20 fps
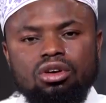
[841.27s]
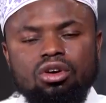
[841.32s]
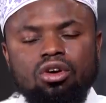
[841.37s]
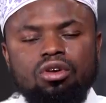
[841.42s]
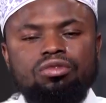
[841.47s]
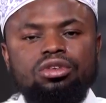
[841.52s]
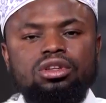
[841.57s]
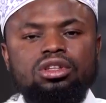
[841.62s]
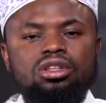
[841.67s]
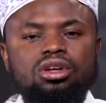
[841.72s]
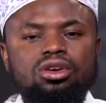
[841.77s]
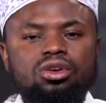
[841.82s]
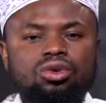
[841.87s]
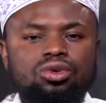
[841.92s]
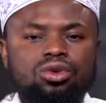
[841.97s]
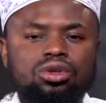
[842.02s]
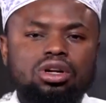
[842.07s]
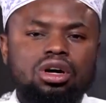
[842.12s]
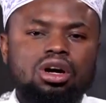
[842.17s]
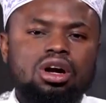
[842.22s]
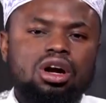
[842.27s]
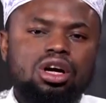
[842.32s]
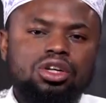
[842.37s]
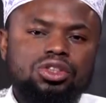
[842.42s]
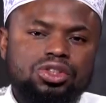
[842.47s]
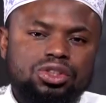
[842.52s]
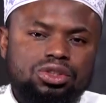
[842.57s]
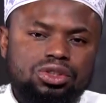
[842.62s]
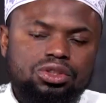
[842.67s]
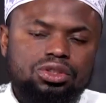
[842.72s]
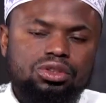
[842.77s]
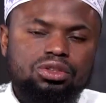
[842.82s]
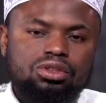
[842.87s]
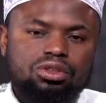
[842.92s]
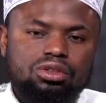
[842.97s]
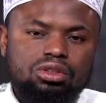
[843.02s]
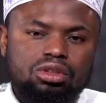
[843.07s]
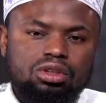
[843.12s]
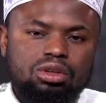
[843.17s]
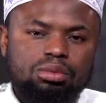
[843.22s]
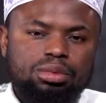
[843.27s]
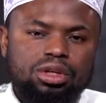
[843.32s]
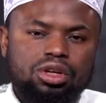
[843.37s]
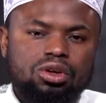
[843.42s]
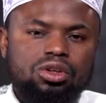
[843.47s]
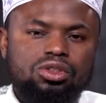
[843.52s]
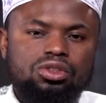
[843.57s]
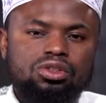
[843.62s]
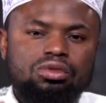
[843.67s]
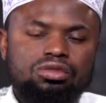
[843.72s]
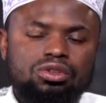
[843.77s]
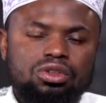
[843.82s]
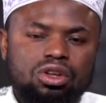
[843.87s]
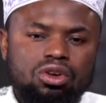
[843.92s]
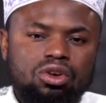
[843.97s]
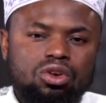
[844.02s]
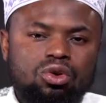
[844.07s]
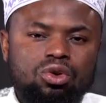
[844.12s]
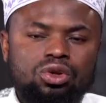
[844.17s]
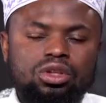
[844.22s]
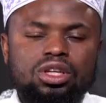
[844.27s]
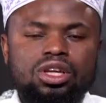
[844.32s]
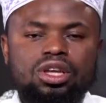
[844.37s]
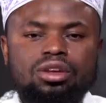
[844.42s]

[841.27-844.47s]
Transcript: over their own hearts because of their own